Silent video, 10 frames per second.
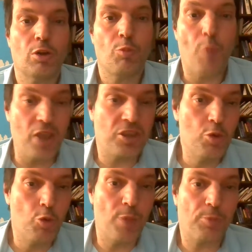Mikey
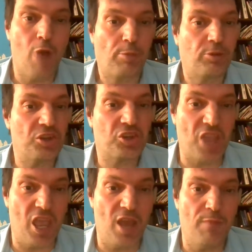Whipwreck, the
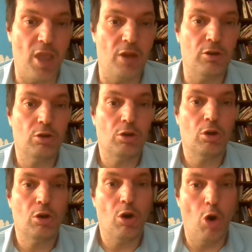Sandman,
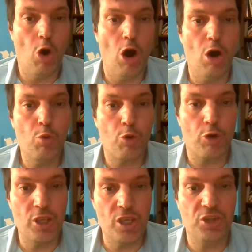all
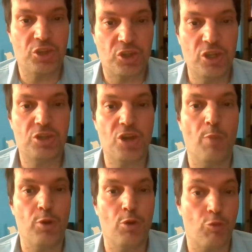were
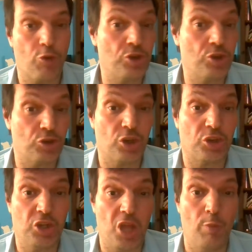ECW originals,
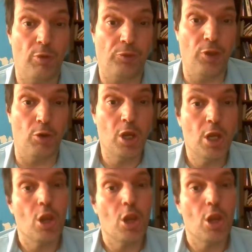just to name a few.